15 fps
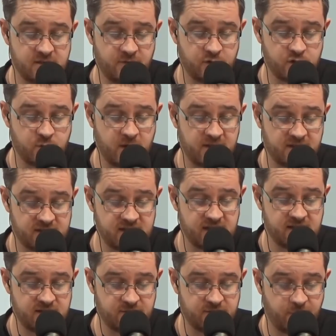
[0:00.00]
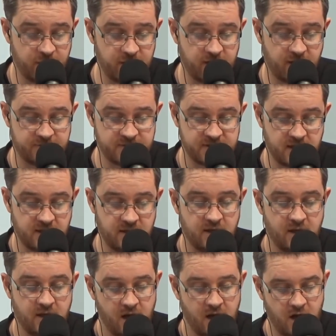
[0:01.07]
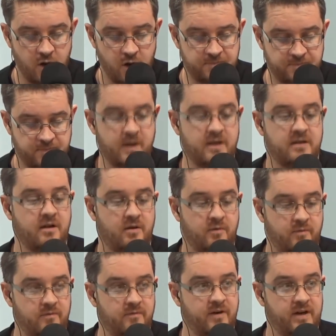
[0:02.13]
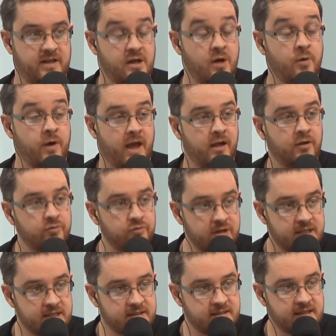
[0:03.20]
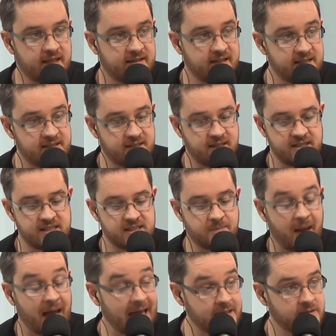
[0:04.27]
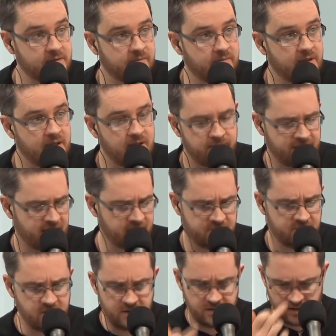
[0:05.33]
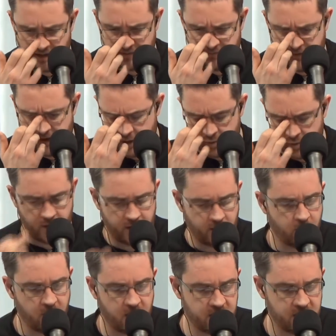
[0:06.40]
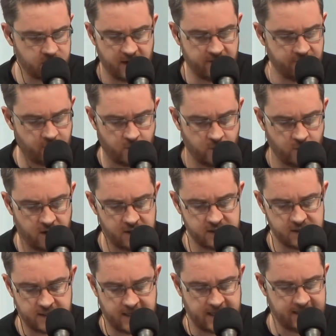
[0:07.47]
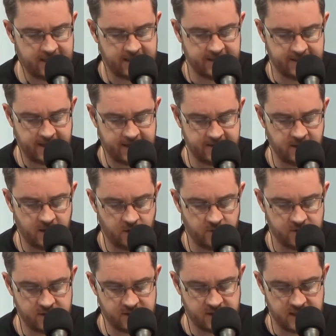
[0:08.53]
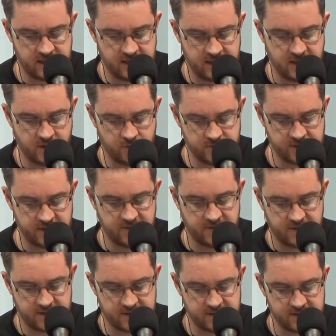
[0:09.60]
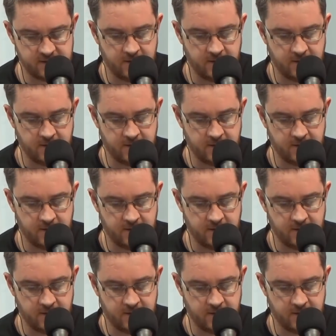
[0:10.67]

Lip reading: of us wanting to see this fight, obviously, I hope, for his own health reasons, that this is past him. Yeah. That they found what it was, whatever it was, and that, he comes into this